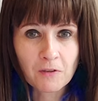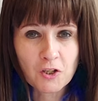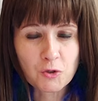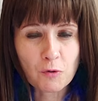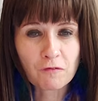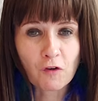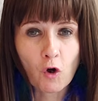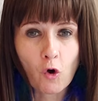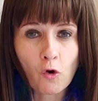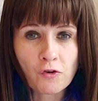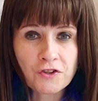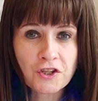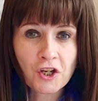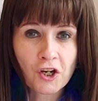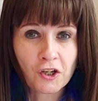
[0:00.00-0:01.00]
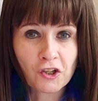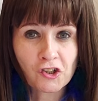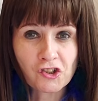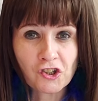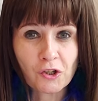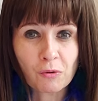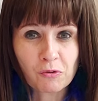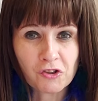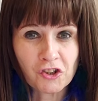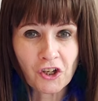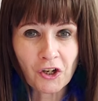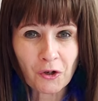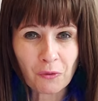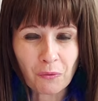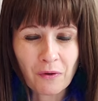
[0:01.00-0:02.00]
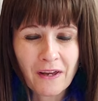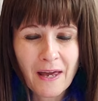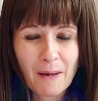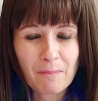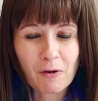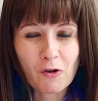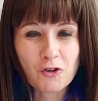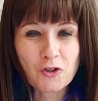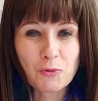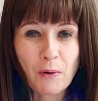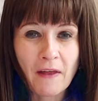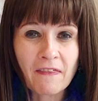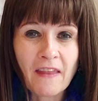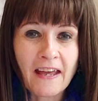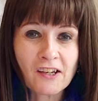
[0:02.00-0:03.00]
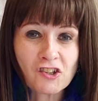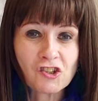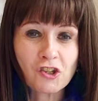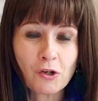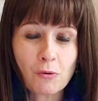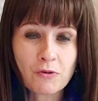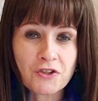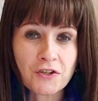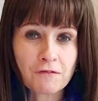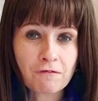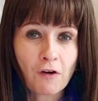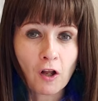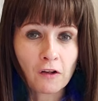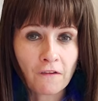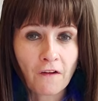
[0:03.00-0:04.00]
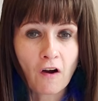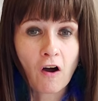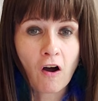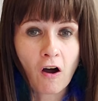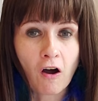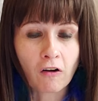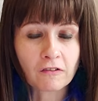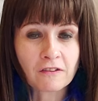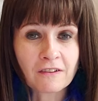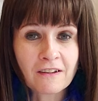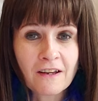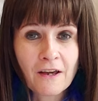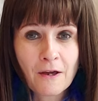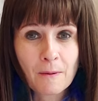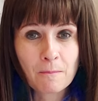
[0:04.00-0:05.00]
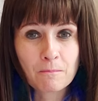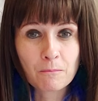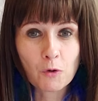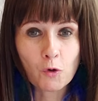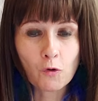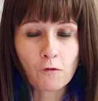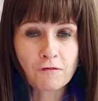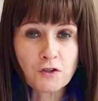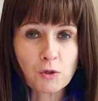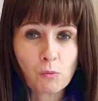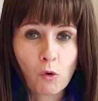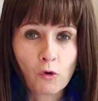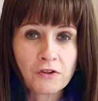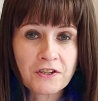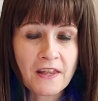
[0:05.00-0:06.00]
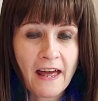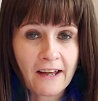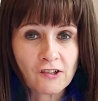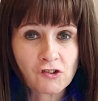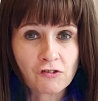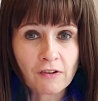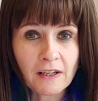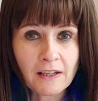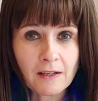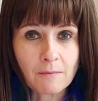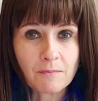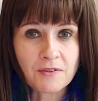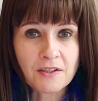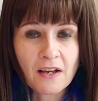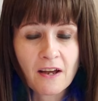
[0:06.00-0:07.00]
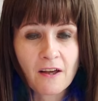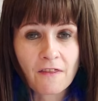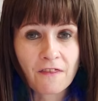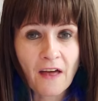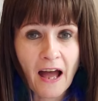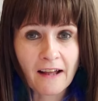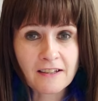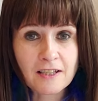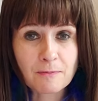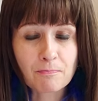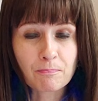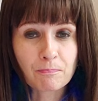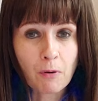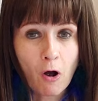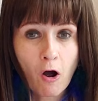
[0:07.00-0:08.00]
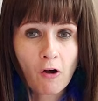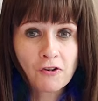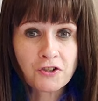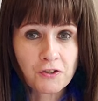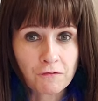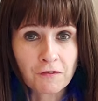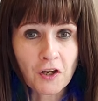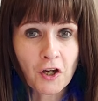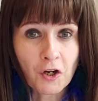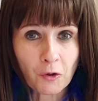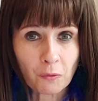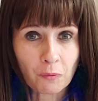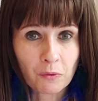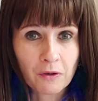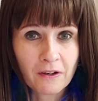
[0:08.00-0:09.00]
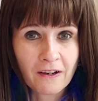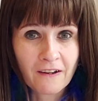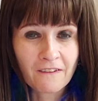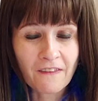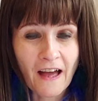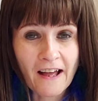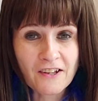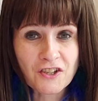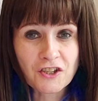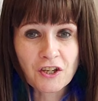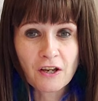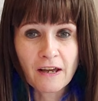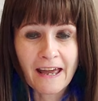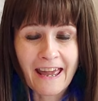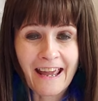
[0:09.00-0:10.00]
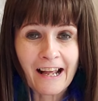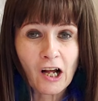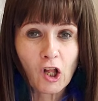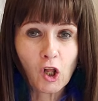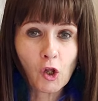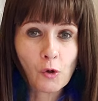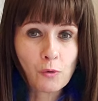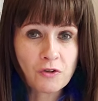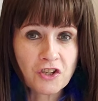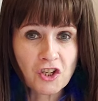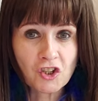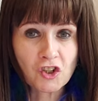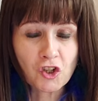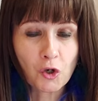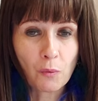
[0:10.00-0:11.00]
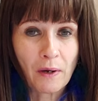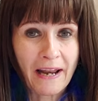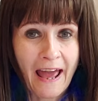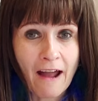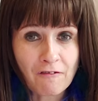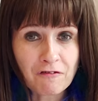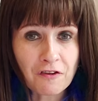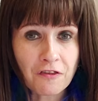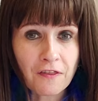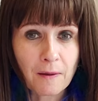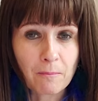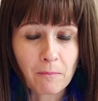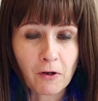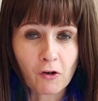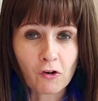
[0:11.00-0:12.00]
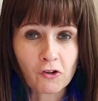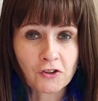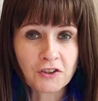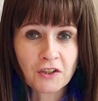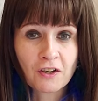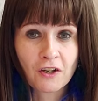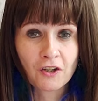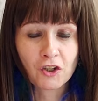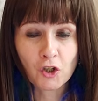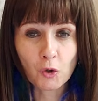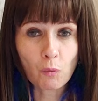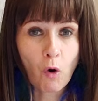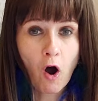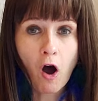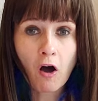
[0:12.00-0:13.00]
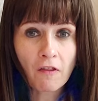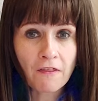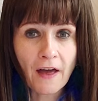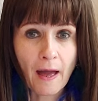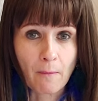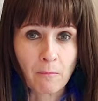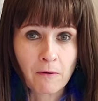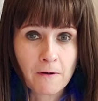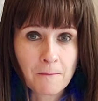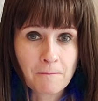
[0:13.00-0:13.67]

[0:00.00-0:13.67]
So of course they're going to choose you because when they choose to follow the heart and move towards their dreams, that's part of you. That's including you in everything because you are that